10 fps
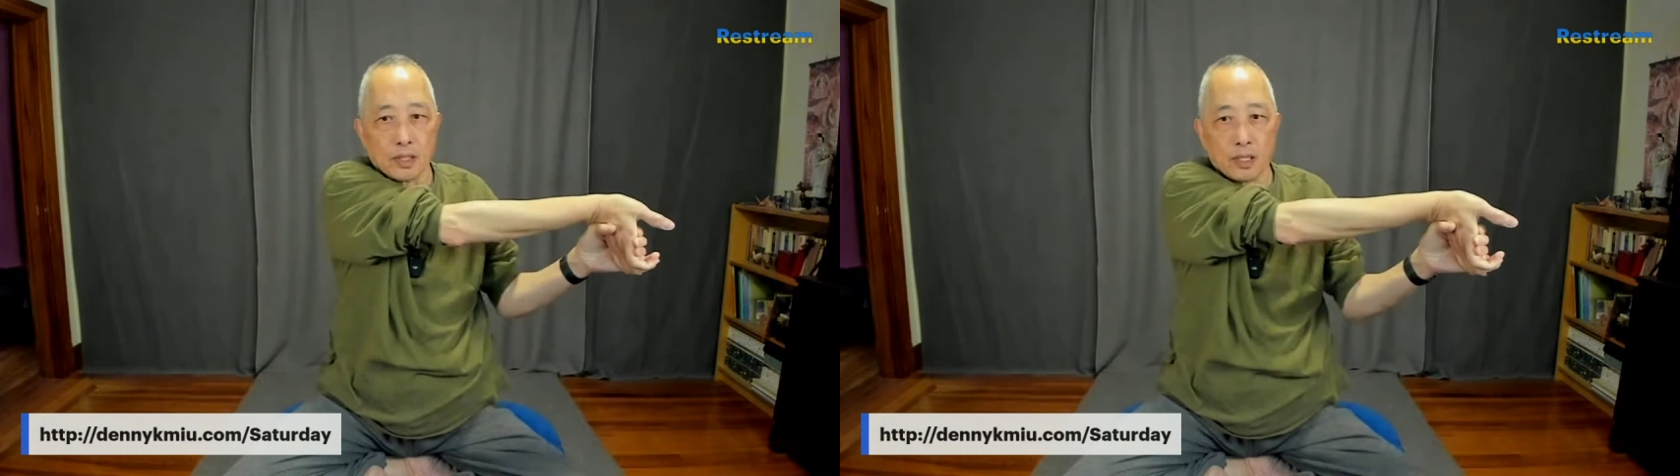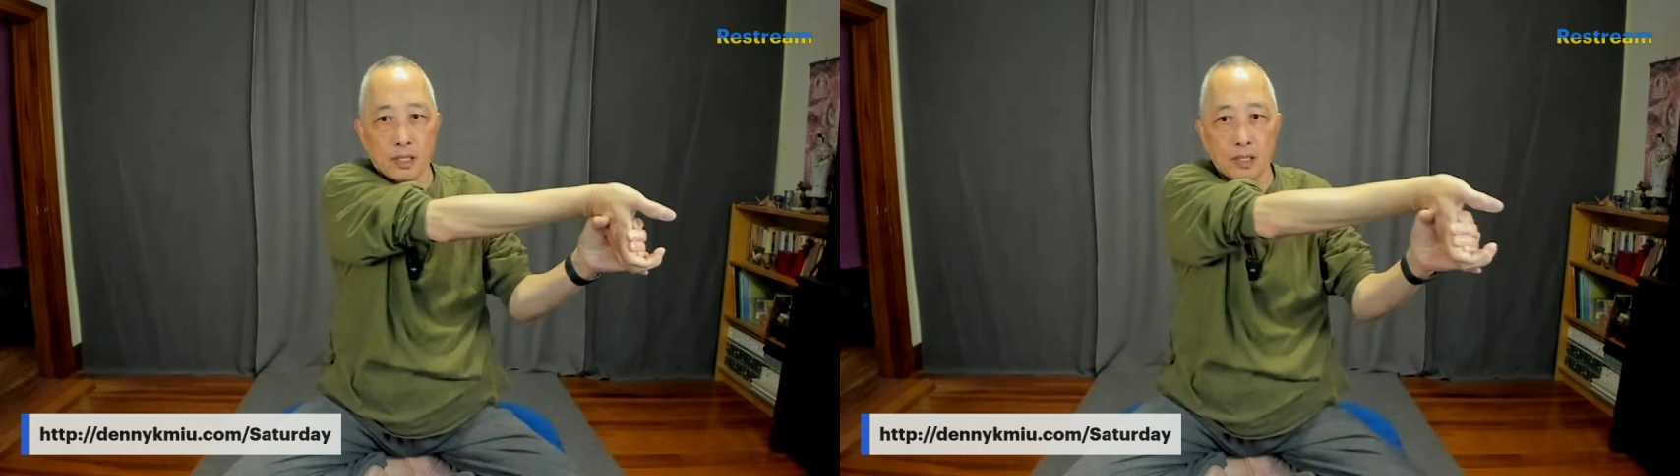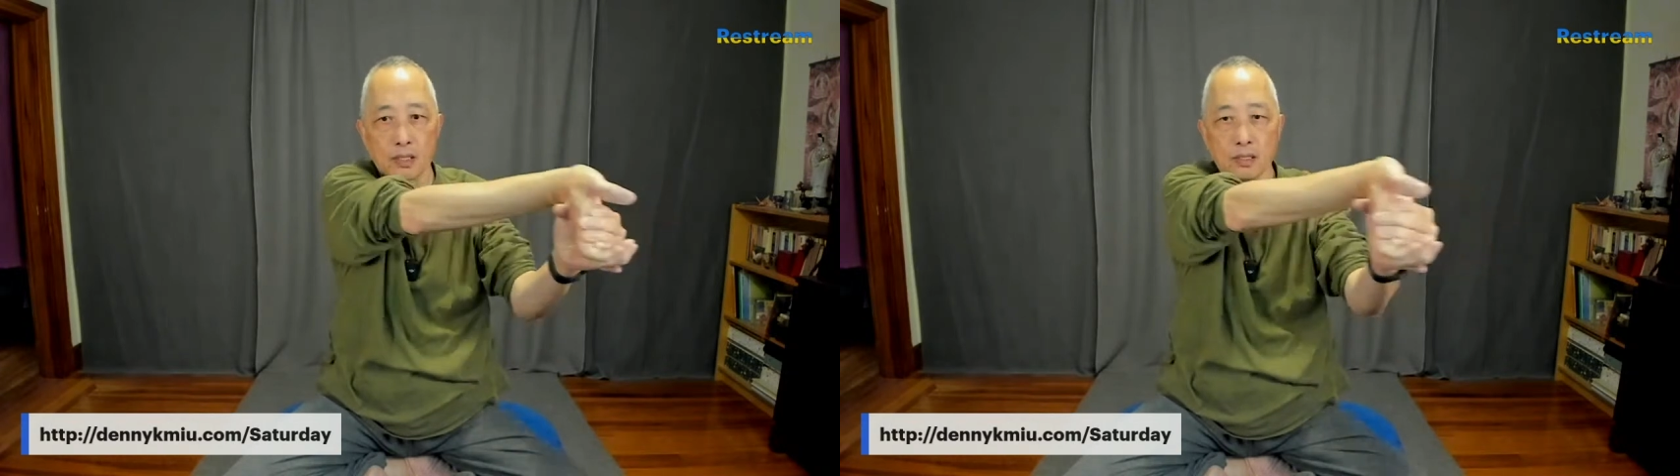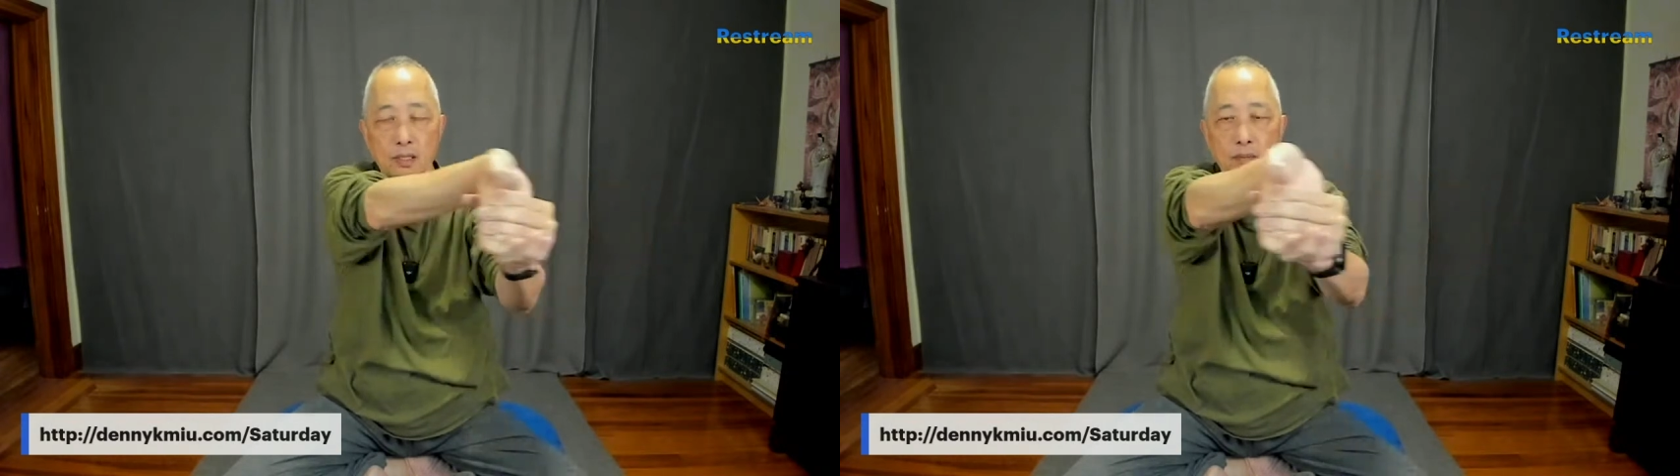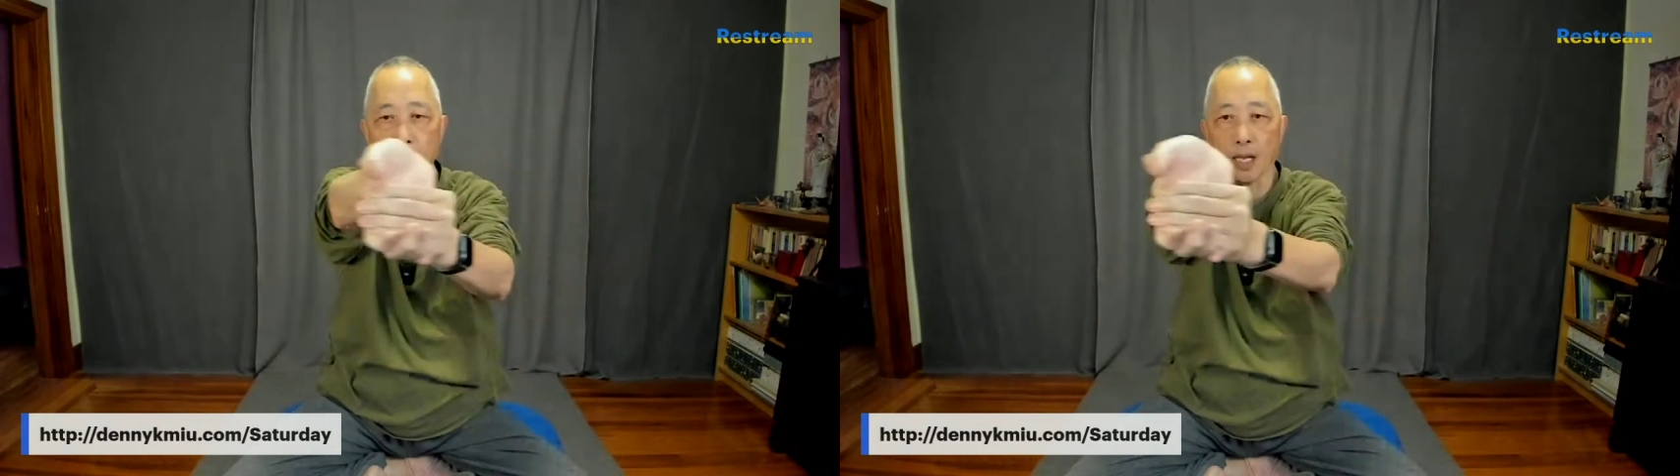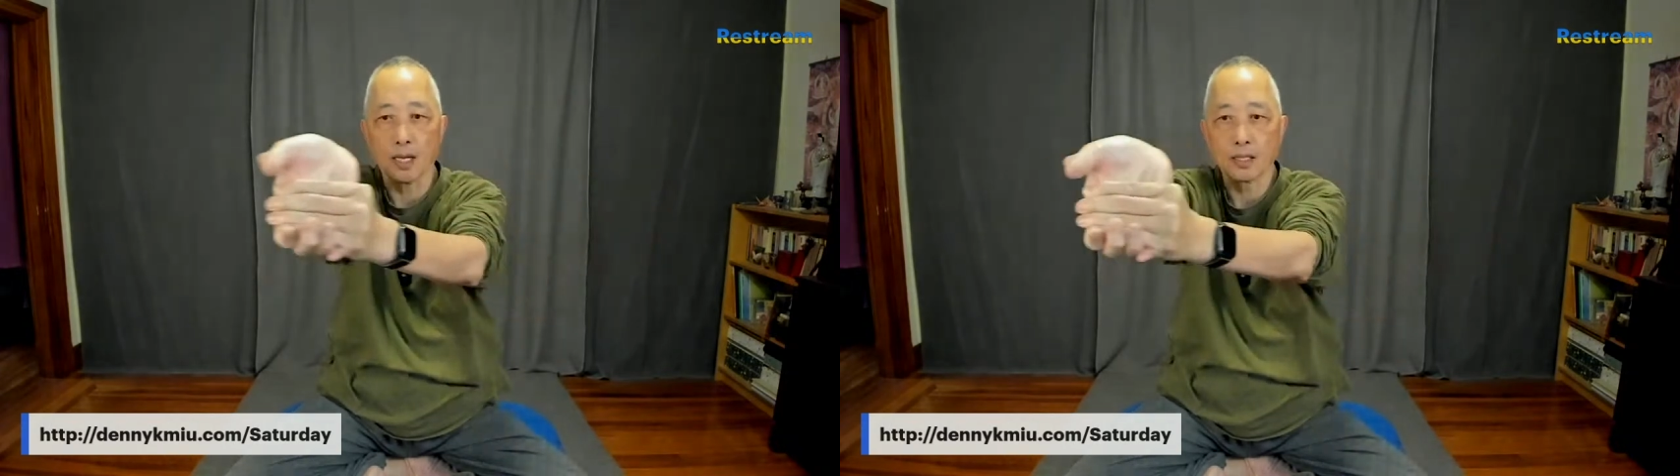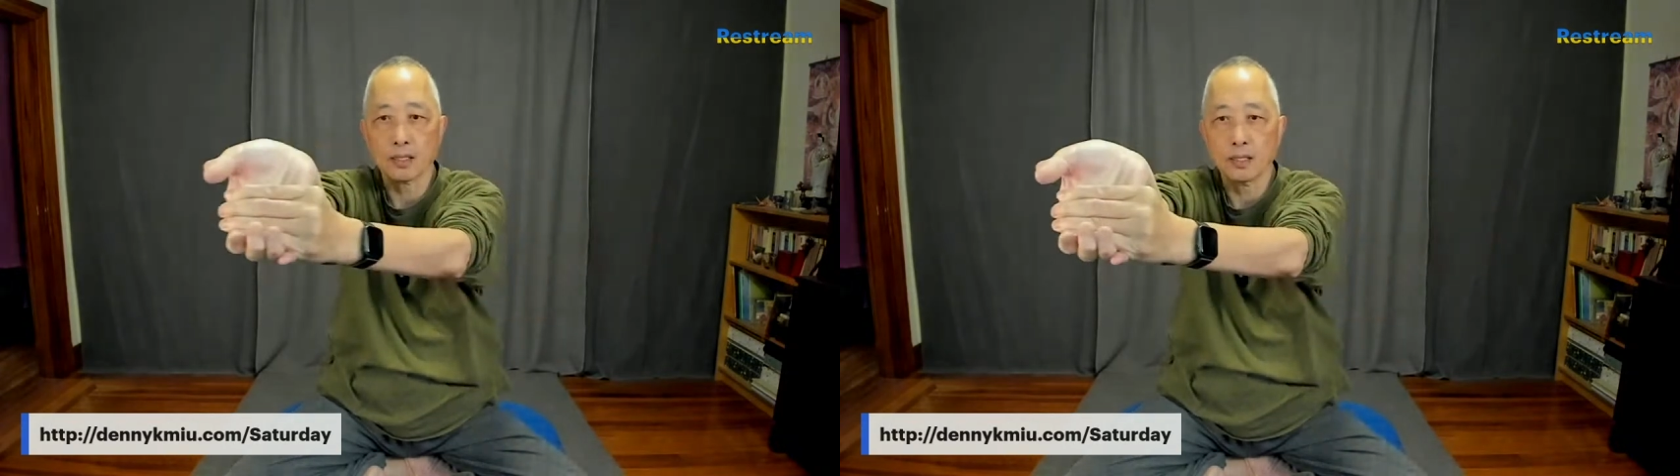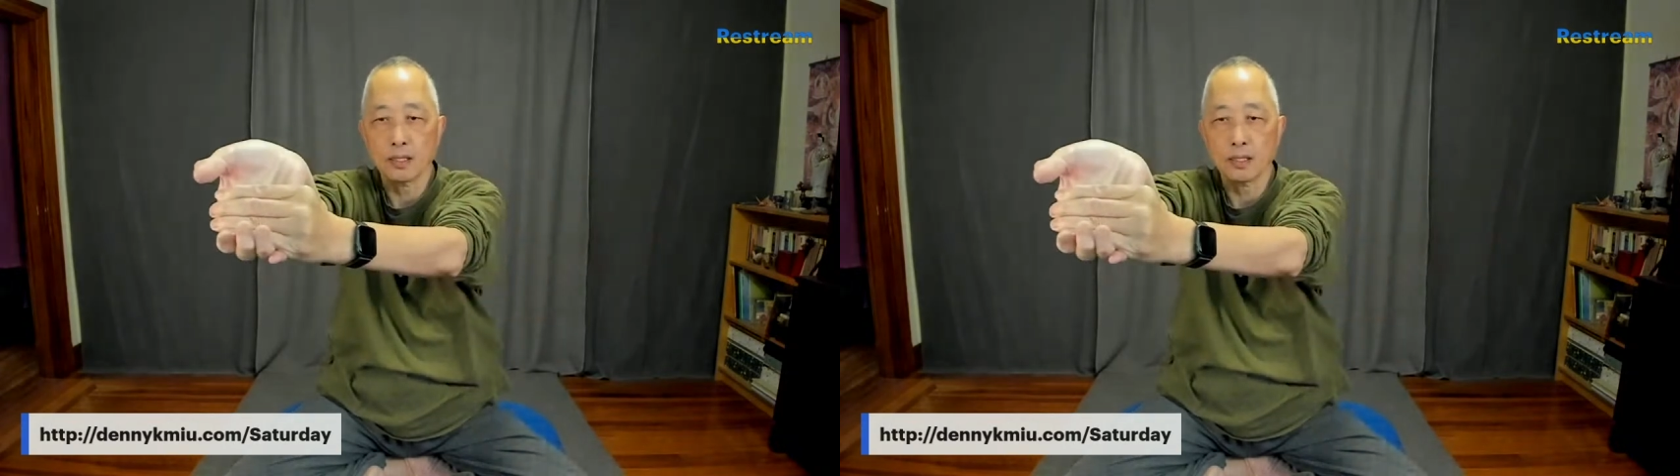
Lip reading: then come back.